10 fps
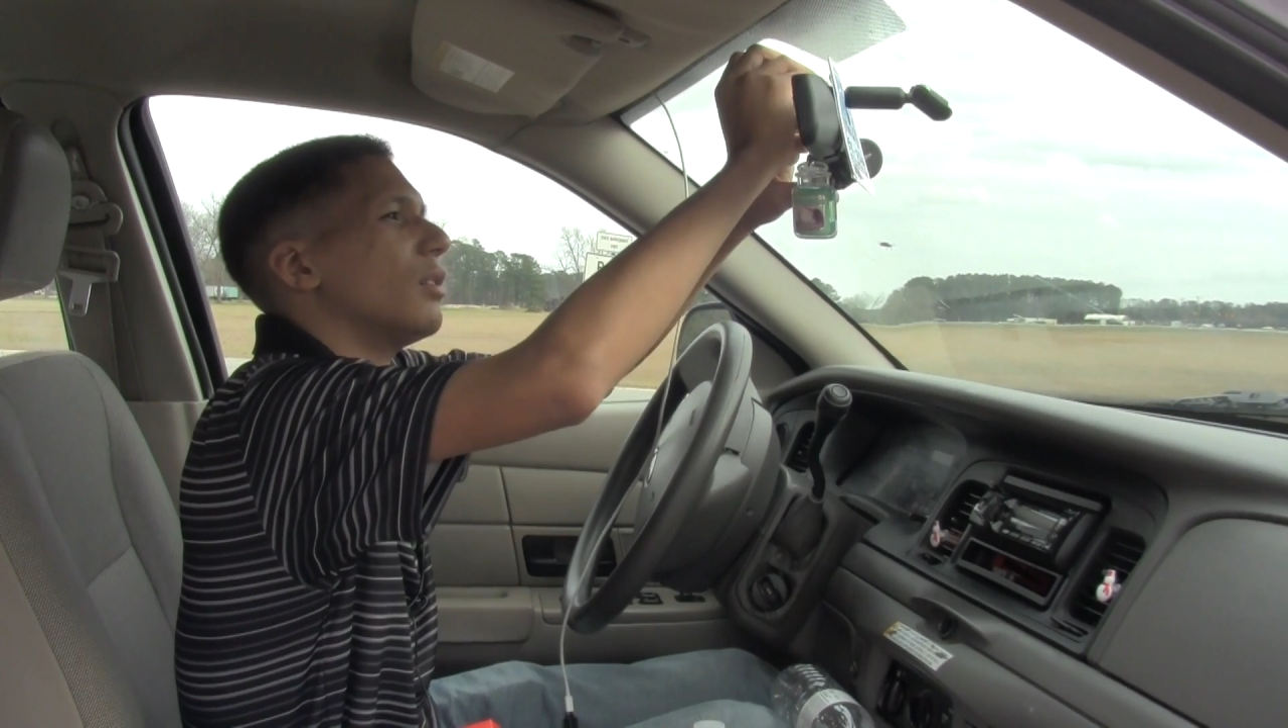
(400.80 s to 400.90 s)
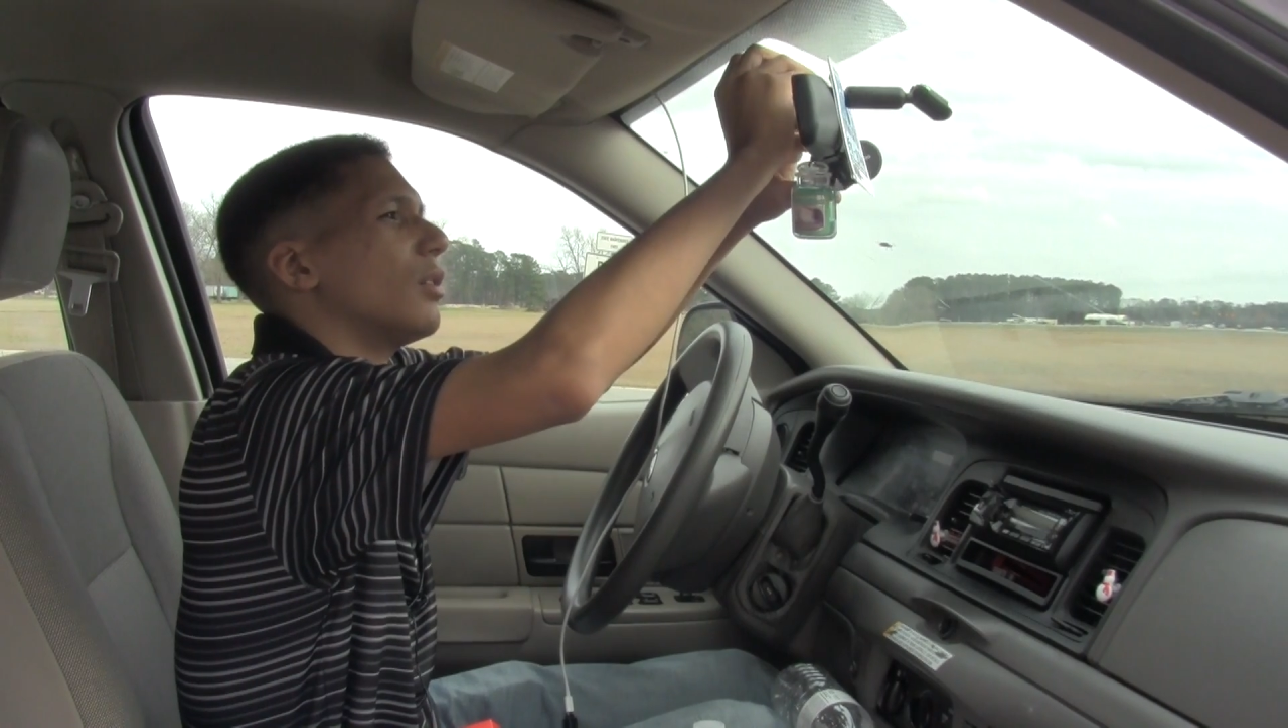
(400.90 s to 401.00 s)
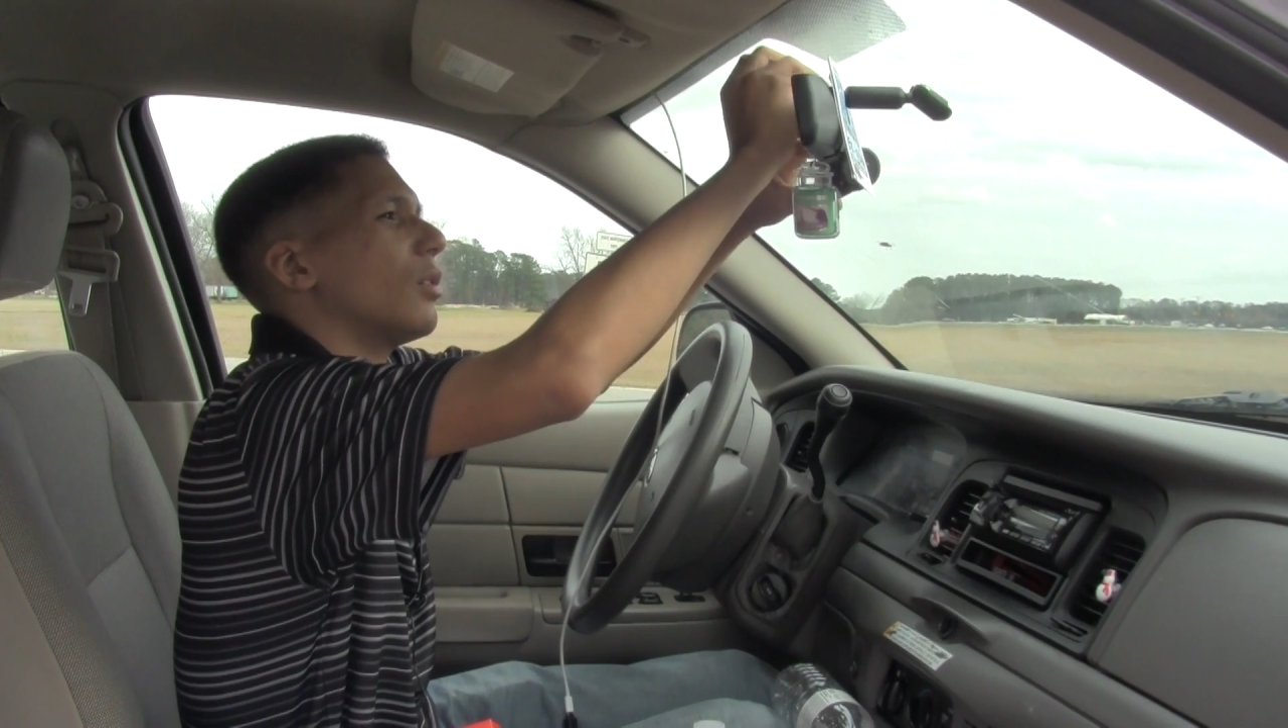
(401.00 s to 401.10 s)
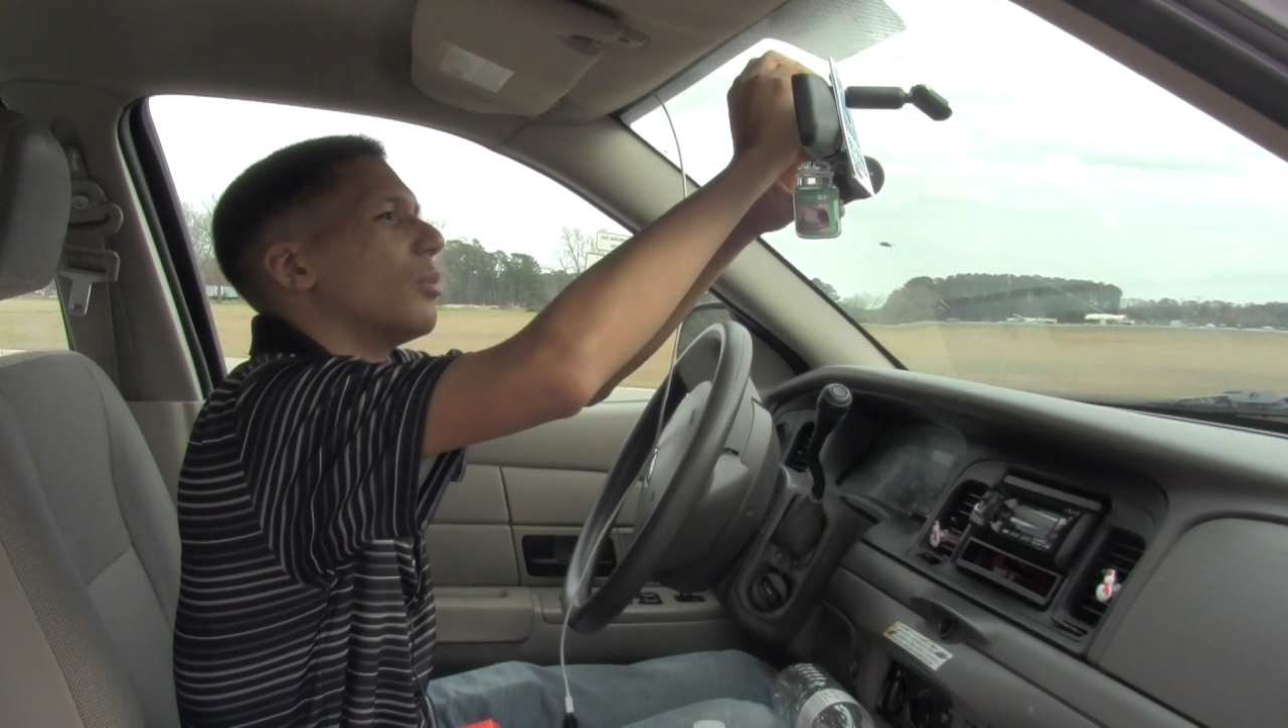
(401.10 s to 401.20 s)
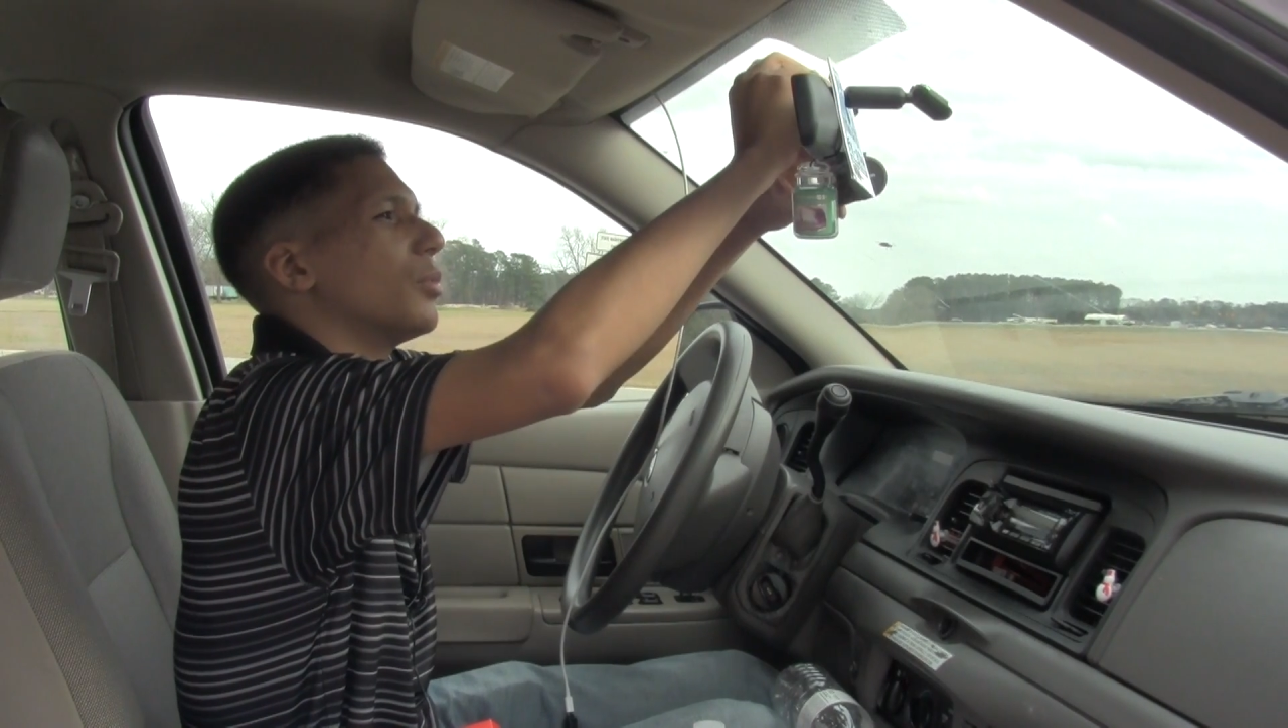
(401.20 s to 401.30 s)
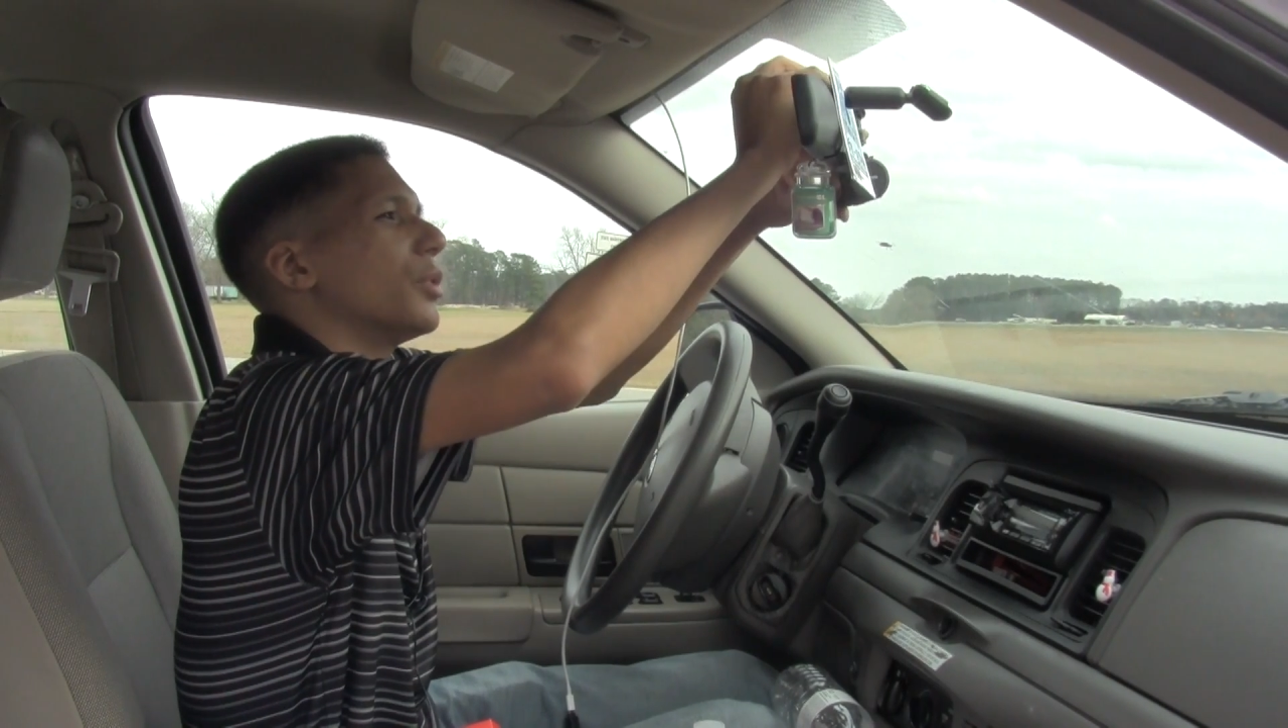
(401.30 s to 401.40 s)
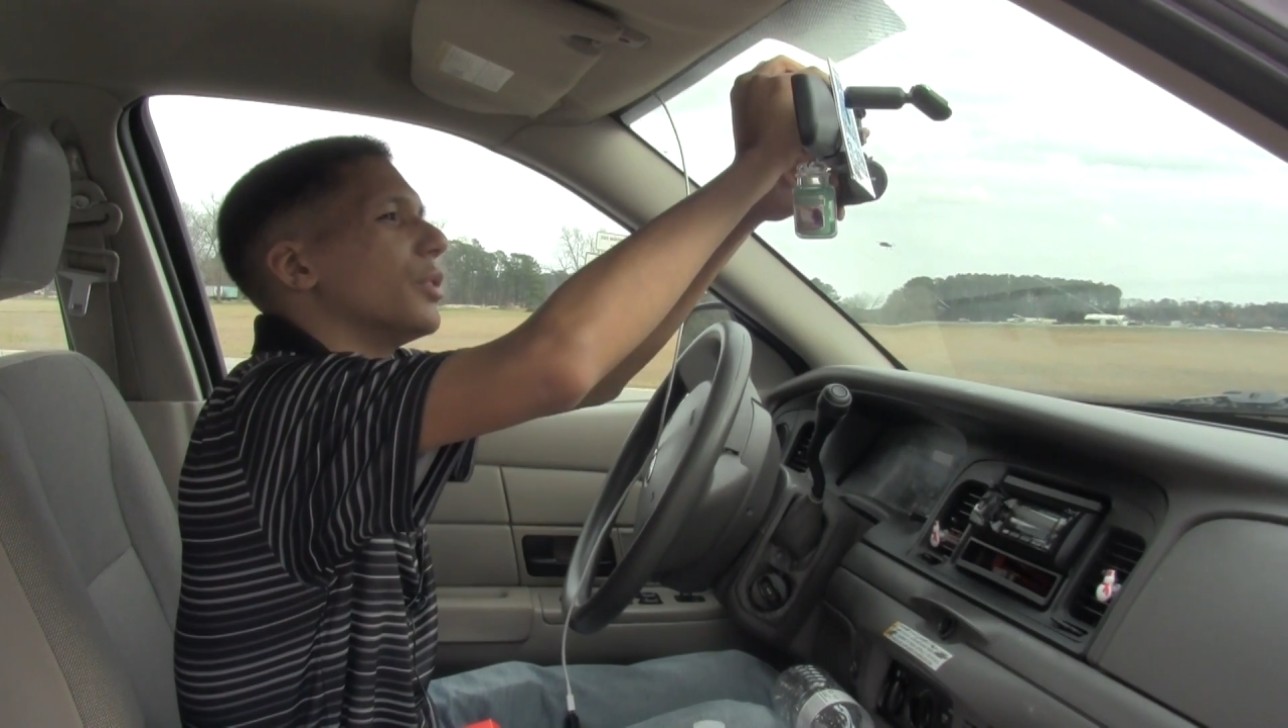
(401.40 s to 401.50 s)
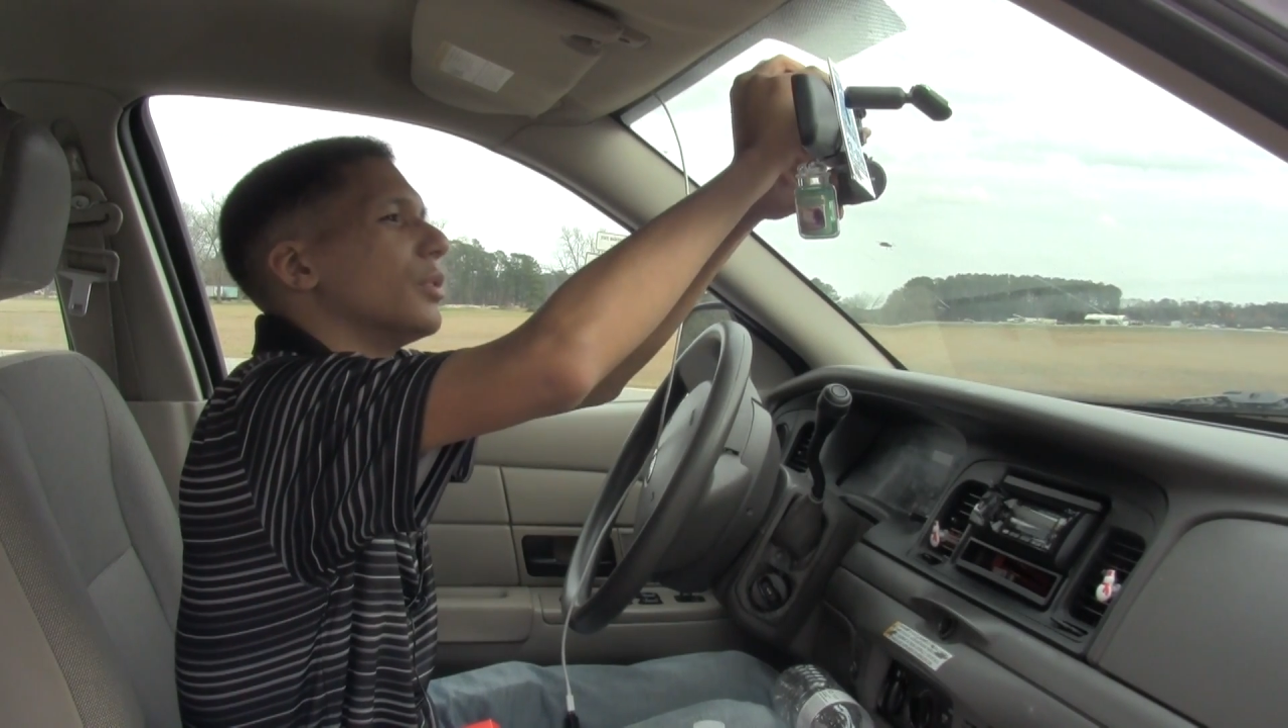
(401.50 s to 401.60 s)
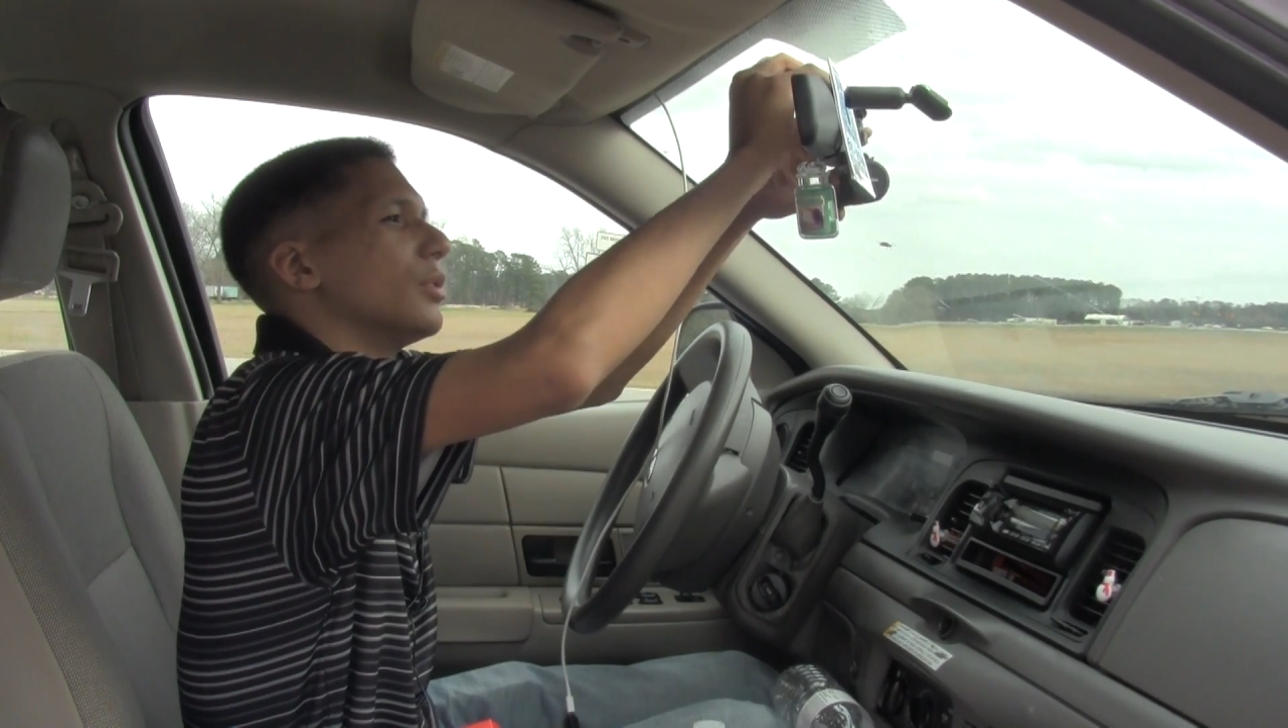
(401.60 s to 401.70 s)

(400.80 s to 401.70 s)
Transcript: Oh boy.